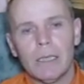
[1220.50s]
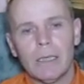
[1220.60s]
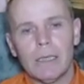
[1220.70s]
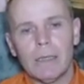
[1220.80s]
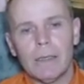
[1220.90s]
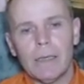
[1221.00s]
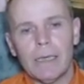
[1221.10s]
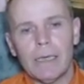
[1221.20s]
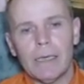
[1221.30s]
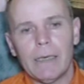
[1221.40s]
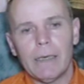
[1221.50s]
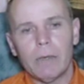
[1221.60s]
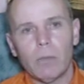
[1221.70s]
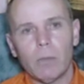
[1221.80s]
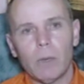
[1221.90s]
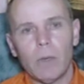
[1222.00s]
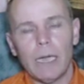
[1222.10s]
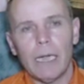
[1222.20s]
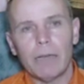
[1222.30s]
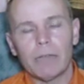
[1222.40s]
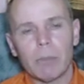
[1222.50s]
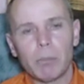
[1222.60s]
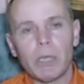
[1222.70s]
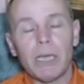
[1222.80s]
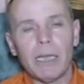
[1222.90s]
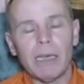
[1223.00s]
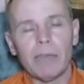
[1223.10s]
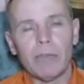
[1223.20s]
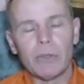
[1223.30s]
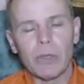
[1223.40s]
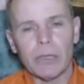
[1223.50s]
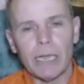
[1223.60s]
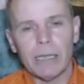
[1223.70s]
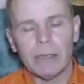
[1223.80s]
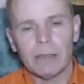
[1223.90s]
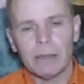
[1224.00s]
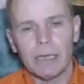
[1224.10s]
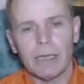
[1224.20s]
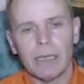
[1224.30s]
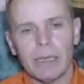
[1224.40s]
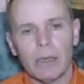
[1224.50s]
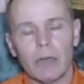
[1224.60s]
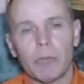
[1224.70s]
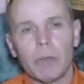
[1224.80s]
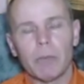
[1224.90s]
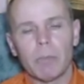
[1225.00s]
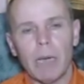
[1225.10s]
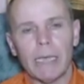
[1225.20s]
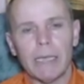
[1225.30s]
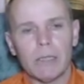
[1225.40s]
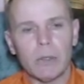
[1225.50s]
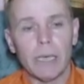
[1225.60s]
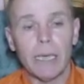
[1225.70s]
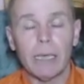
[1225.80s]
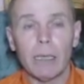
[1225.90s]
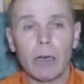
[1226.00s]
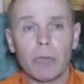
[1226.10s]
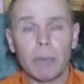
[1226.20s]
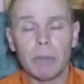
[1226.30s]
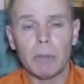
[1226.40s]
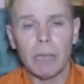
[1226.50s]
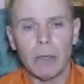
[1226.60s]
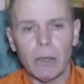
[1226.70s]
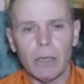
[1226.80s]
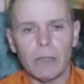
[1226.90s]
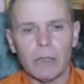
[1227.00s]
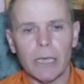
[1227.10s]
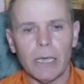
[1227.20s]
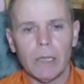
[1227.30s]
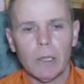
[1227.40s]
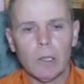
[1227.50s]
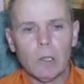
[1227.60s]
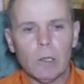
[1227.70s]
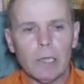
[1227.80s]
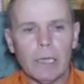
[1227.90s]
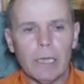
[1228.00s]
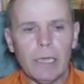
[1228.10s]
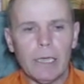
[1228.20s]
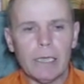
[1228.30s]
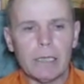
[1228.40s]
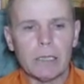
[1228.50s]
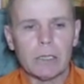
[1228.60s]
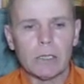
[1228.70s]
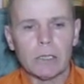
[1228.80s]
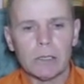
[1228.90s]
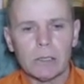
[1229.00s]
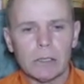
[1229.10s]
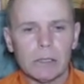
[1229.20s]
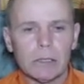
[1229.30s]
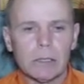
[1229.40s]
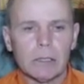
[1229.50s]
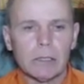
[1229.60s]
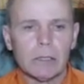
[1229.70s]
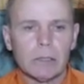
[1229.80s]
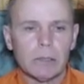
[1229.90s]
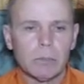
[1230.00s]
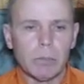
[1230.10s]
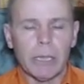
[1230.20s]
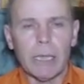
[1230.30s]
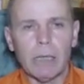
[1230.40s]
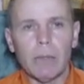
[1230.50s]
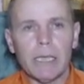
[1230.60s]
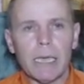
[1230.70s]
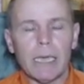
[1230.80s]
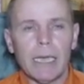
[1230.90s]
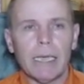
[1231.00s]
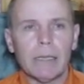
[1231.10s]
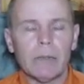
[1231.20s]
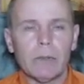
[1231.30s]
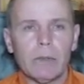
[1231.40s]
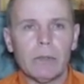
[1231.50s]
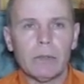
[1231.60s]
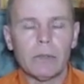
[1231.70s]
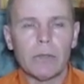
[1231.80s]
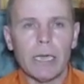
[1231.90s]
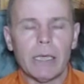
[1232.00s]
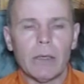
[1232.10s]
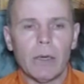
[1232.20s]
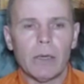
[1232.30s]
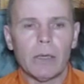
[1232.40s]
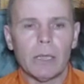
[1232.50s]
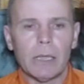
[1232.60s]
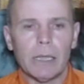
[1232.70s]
and I have some particular views on that I think a lot of people might enjoy and a lot of people may not enjoy. There is particular ways I like to train a dog.